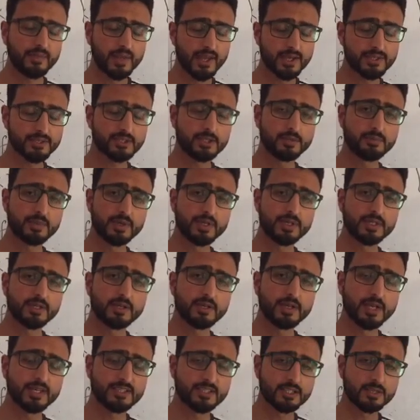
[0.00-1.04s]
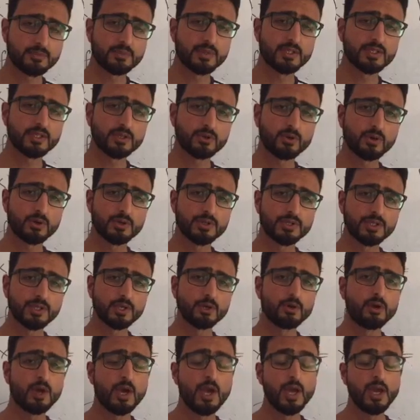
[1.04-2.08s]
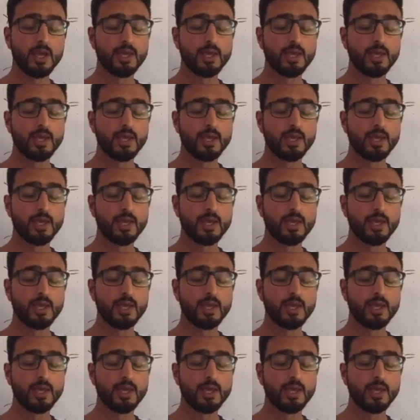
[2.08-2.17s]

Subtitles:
STP is equal to 0.